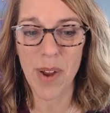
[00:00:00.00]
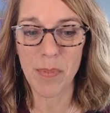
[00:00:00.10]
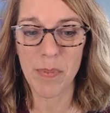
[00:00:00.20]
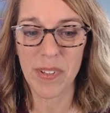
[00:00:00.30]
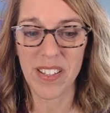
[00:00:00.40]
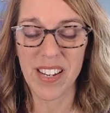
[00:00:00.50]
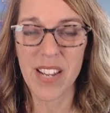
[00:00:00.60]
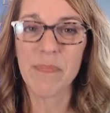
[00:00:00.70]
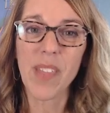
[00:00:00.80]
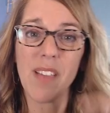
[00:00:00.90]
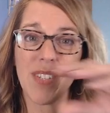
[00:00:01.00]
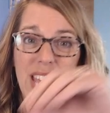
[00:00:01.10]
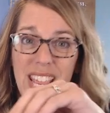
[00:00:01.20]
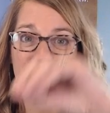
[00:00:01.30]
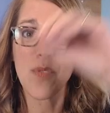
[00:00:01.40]
probability, I've
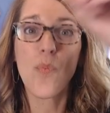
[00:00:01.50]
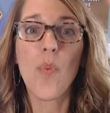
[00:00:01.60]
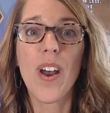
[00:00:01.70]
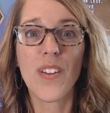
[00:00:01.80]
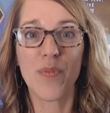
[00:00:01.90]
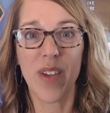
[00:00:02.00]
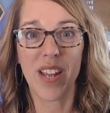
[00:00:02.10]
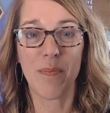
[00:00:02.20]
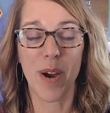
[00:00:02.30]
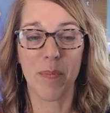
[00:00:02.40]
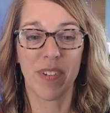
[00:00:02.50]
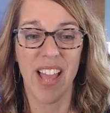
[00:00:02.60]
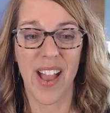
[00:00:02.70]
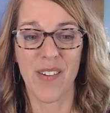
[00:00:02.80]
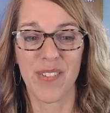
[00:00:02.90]
taken one red
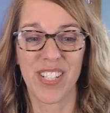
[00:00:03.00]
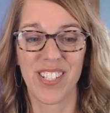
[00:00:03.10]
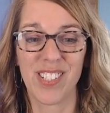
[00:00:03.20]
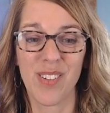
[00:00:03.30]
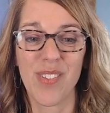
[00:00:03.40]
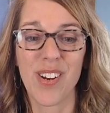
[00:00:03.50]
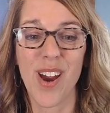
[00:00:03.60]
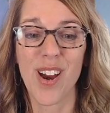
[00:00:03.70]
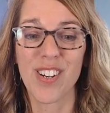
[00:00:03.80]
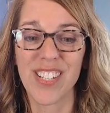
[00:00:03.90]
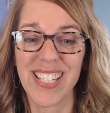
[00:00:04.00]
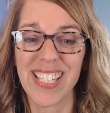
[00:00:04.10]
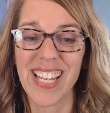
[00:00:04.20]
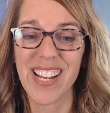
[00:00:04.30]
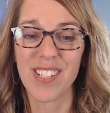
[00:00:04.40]
marble out. So there are
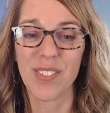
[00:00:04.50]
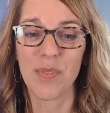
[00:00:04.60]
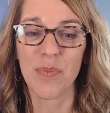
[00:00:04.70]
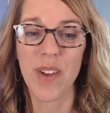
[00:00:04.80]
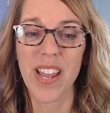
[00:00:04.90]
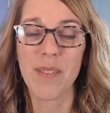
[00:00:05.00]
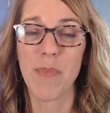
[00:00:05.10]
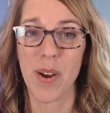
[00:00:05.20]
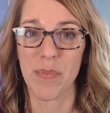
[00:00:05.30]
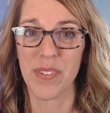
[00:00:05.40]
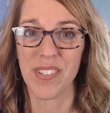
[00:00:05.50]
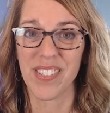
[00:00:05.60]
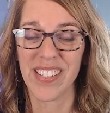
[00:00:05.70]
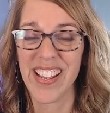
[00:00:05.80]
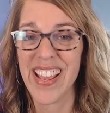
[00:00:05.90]
six red
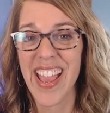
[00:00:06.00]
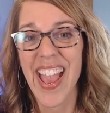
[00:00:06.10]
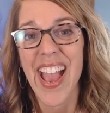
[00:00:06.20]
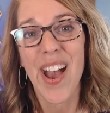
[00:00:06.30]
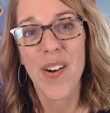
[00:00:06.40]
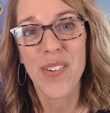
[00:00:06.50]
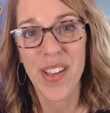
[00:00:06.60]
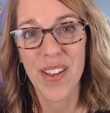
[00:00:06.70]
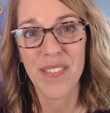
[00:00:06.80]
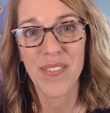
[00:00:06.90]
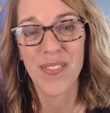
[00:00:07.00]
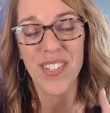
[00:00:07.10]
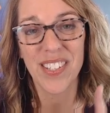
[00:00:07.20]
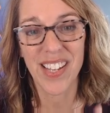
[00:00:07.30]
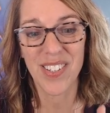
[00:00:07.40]
marbles out of,
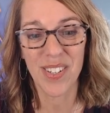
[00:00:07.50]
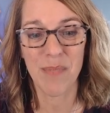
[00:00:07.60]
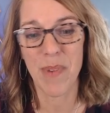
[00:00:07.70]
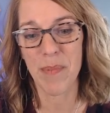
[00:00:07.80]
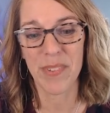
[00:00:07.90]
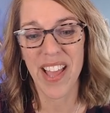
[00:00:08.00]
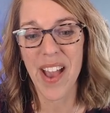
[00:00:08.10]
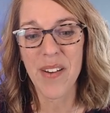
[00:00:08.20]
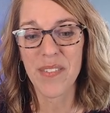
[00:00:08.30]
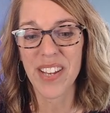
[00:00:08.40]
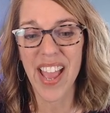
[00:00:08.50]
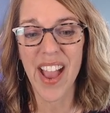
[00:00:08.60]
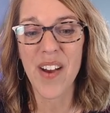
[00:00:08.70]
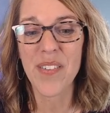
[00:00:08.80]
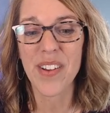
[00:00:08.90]
since I took a marble out,
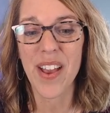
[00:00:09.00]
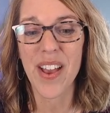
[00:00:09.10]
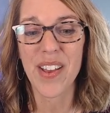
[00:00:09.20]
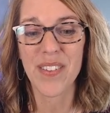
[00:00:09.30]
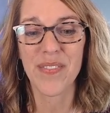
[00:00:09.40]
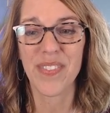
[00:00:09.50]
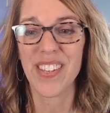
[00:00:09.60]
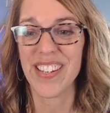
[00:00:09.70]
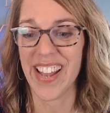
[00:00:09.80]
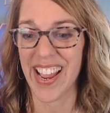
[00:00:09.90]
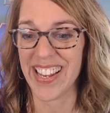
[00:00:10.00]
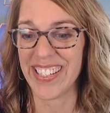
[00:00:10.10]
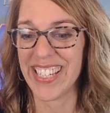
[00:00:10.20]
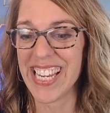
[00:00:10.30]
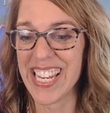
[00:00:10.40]
out of the
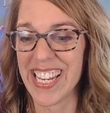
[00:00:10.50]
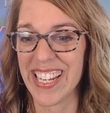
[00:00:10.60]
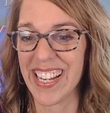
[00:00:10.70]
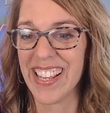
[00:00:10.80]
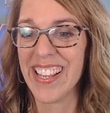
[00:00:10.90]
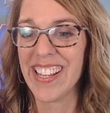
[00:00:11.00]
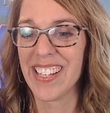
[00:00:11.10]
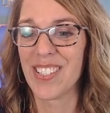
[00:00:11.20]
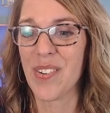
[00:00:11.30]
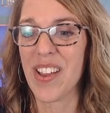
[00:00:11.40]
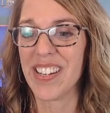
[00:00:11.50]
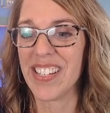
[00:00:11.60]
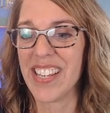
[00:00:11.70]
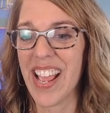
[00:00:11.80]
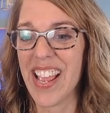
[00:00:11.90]
19. Let's go ahead
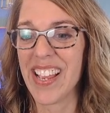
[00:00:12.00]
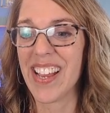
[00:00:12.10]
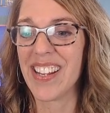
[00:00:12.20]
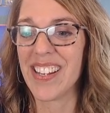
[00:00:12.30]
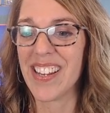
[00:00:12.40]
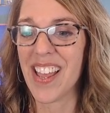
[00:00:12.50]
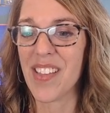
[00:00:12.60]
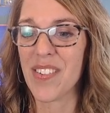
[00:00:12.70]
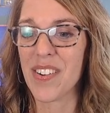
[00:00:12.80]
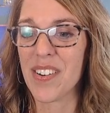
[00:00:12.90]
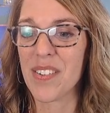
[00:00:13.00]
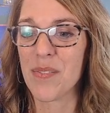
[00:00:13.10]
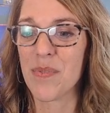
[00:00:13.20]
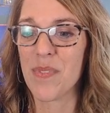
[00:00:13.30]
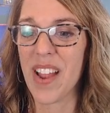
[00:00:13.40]
and take another
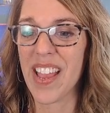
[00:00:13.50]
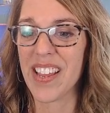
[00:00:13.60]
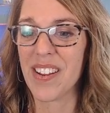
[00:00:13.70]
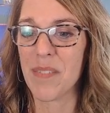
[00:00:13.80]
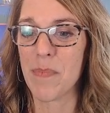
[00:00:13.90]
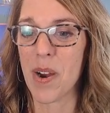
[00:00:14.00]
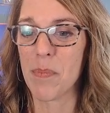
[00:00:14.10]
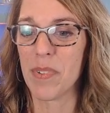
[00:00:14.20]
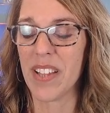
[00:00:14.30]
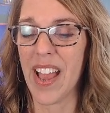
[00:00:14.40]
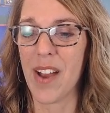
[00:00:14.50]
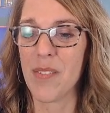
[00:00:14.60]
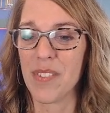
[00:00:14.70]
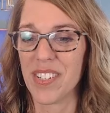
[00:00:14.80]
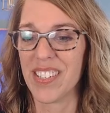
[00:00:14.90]
red marble
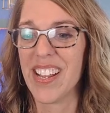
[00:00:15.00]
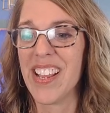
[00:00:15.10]
out.